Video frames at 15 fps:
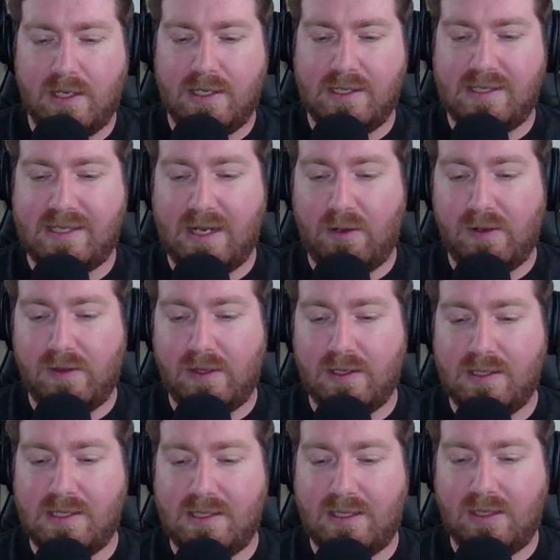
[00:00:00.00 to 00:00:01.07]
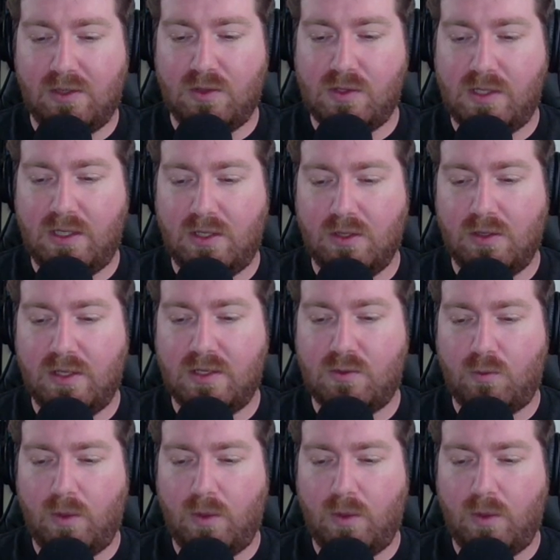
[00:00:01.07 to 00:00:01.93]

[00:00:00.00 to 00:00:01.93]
Sarenth Steel Seeker is